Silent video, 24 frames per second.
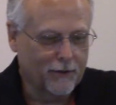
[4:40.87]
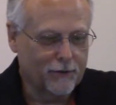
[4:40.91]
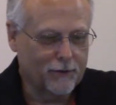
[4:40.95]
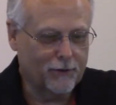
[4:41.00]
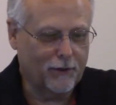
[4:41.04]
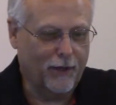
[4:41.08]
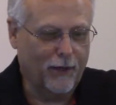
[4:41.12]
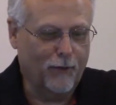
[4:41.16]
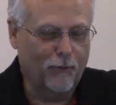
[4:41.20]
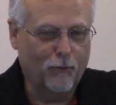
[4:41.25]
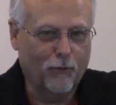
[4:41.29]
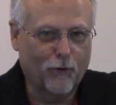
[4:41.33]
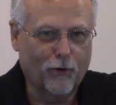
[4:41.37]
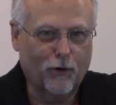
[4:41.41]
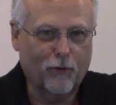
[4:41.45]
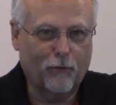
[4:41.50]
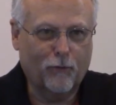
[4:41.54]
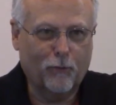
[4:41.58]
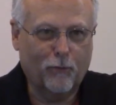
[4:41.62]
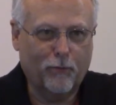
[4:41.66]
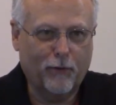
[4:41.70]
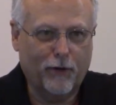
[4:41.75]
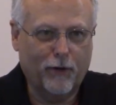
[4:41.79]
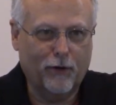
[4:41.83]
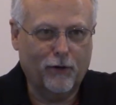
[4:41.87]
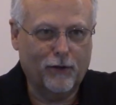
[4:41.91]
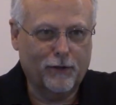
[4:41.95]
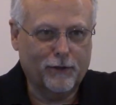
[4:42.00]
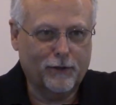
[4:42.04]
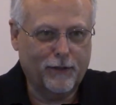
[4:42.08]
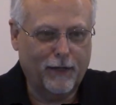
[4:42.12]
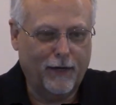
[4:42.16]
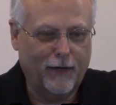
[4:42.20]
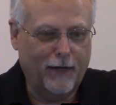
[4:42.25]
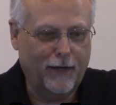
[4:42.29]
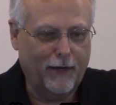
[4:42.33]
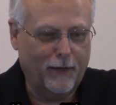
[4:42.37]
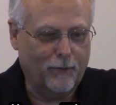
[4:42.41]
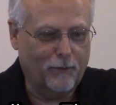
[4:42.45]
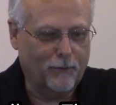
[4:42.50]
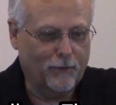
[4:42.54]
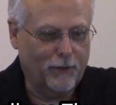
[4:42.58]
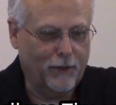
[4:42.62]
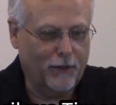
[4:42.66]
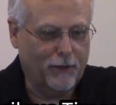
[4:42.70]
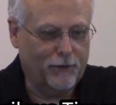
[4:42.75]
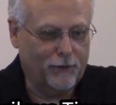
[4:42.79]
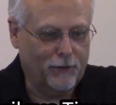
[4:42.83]
Same word for perilous
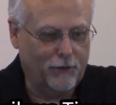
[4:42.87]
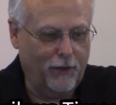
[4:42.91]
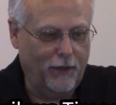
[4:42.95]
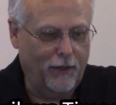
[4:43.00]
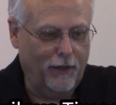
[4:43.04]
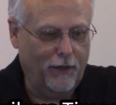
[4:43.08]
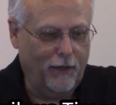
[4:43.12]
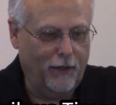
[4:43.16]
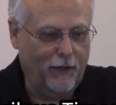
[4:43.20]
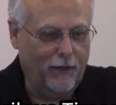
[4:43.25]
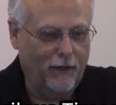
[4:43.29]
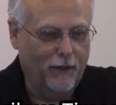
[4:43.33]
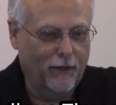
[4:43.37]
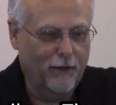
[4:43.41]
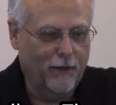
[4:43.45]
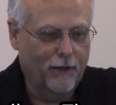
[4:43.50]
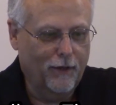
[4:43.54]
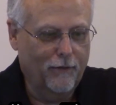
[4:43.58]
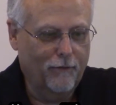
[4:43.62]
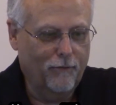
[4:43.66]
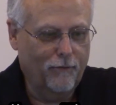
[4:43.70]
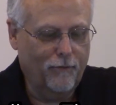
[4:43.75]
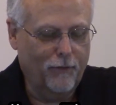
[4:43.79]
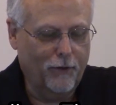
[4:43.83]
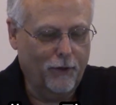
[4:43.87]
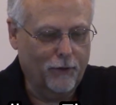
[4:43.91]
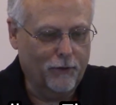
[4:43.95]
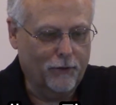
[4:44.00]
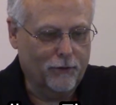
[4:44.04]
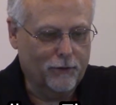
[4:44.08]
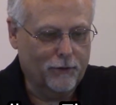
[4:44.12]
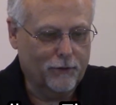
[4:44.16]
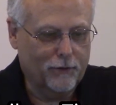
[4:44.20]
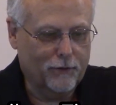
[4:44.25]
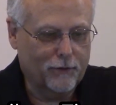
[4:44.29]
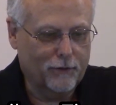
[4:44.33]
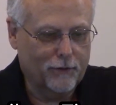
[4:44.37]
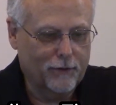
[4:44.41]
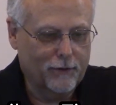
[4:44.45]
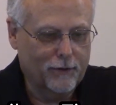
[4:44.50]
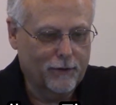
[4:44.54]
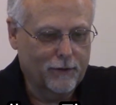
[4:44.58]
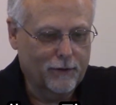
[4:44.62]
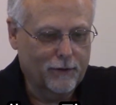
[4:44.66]
times. Exceeding fierce.